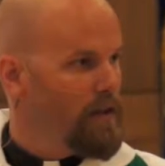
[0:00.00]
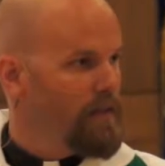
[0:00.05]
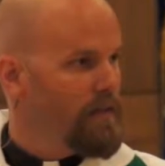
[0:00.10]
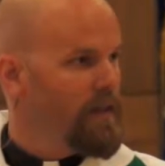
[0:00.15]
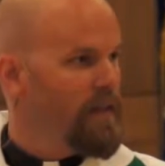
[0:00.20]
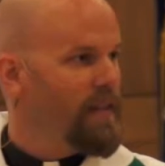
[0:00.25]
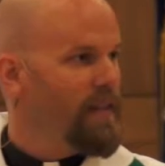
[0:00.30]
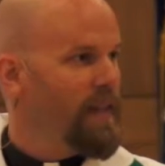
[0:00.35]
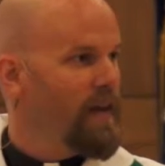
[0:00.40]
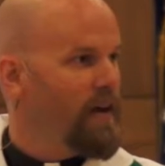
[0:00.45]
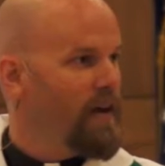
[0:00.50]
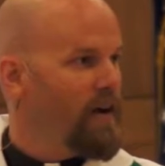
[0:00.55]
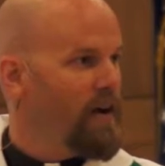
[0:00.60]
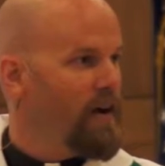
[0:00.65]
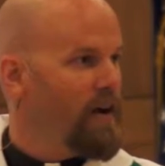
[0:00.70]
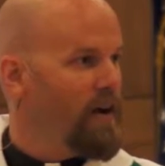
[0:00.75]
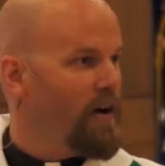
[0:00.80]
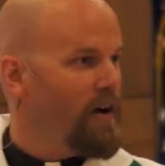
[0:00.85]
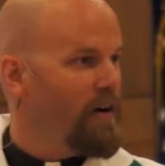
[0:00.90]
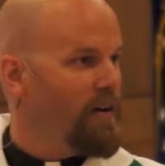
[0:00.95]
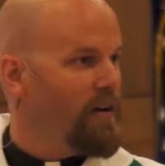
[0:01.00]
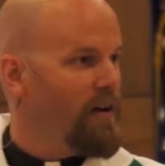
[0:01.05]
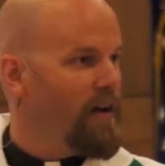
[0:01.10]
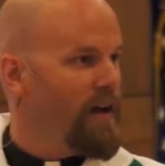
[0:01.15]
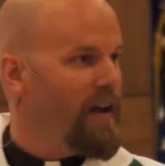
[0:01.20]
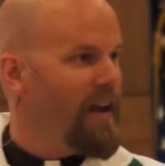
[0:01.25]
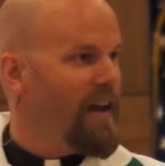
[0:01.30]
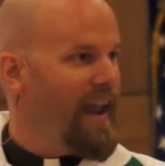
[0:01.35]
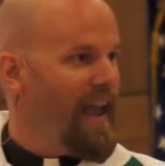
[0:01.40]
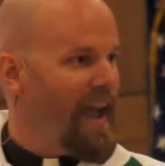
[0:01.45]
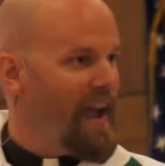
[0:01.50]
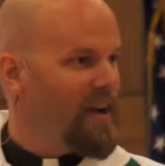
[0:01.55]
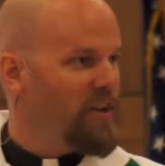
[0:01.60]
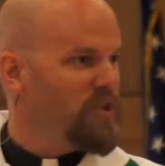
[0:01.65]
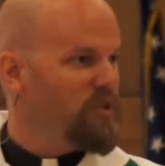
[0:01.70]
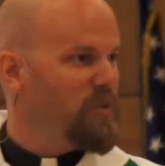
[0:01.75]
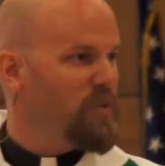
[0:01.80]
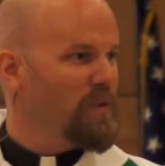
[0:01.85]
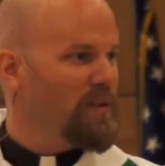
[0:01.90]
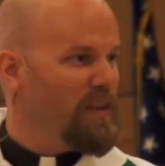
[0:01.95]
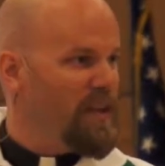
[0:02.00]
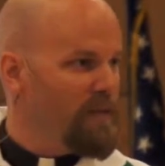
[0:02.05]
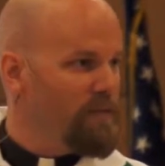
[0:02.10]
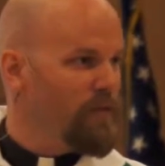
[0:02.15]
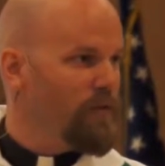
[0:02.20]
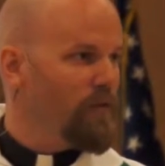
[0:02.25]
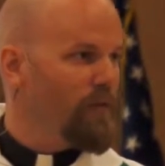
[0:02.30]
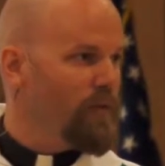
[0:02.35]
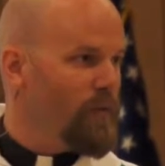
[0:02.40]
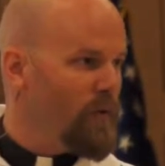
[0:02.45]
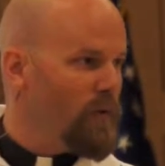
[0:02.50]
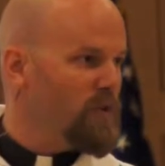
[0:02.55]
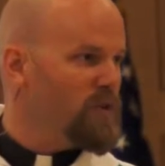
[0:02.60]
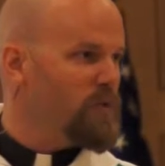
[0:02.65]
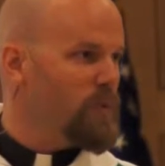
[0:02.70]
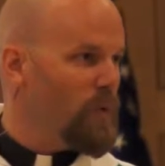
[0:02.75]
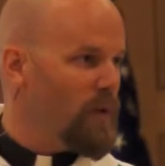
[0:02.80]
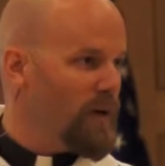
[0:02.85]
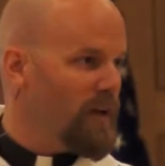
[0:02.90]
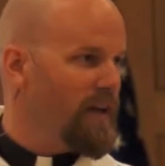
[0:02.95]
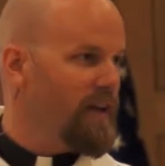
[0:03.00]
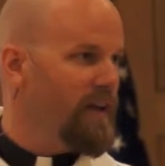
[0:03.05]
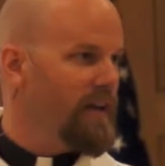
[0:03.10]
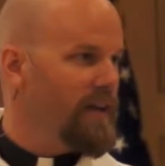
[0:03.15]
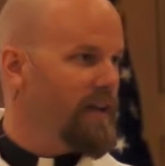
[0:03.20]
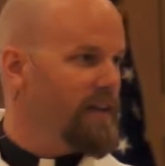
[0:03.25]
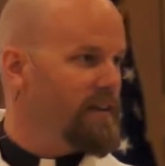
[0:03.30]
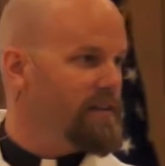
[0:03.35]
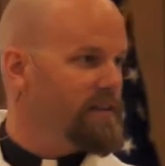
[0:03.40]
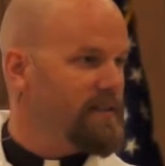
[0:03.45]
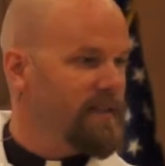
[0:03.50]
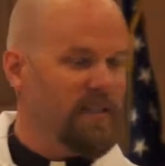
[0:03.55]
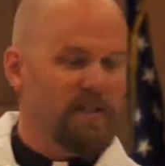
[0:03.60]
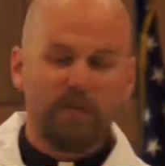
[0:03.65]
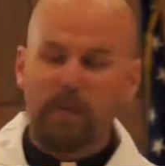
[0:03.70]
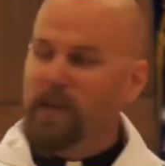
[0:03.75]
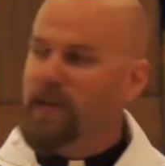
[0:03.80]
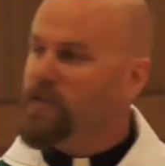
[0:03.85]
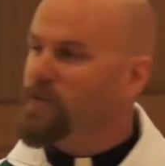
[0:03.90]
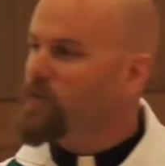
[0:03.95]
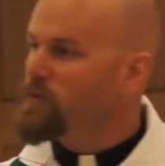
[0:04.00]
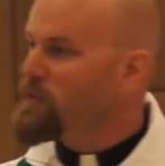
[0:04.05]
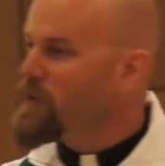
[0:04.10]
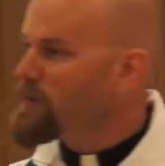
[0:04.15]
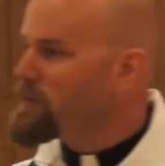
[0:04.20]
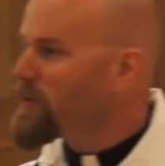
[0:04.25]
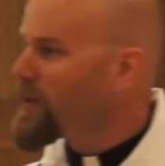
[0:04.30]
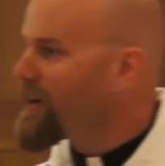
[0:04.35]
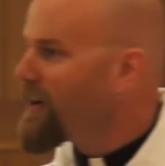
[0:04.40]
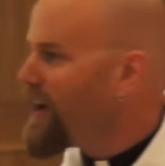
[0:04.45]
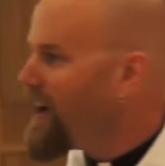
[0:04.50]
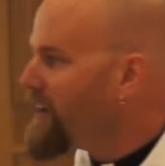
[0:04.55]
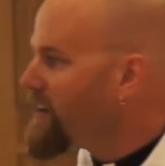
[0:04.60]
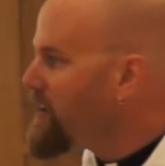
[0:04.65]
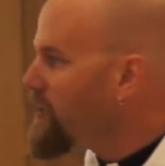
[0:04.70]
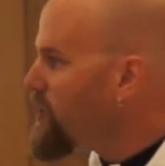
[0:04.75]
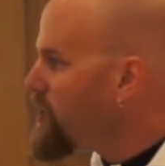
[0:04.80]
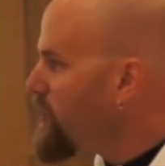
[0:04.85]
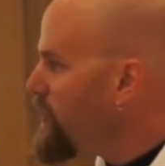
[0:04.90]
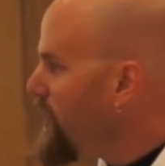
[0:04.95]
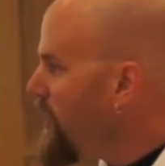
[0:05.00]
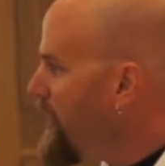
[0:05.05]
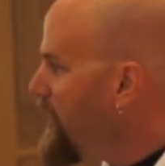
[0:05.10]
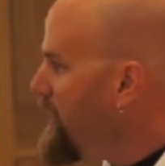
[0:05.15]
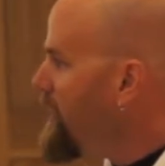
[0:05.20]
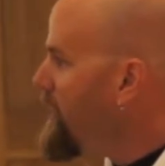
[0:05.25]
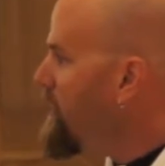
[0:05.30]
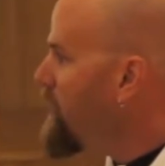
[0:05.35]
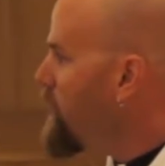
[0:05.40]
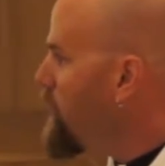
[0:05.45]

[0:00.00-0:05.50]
than they are an actual evil force working against us. Because remember, God created the